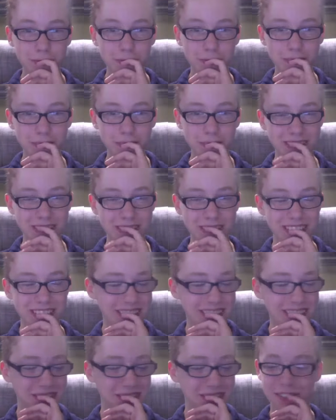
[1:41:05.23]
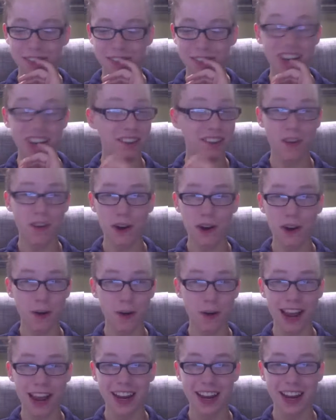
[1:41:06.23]
It was very far
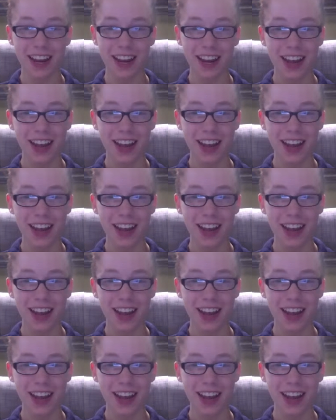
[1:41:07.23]
away.